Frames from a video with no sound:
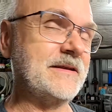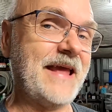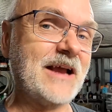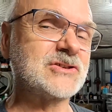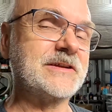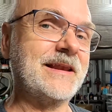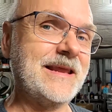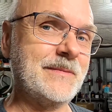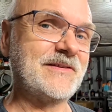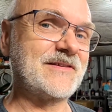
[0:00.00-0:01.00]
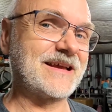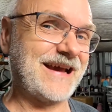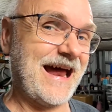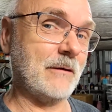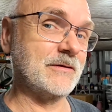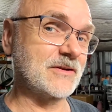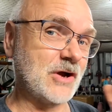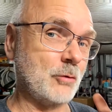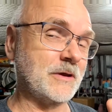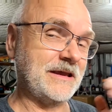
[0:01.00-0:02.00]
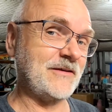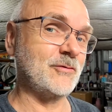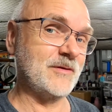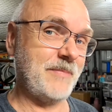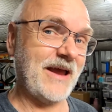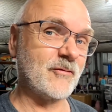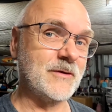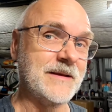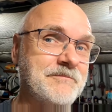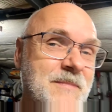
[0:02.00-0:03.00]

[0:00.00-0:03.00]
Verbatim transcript: it actually limits the current going into the battery.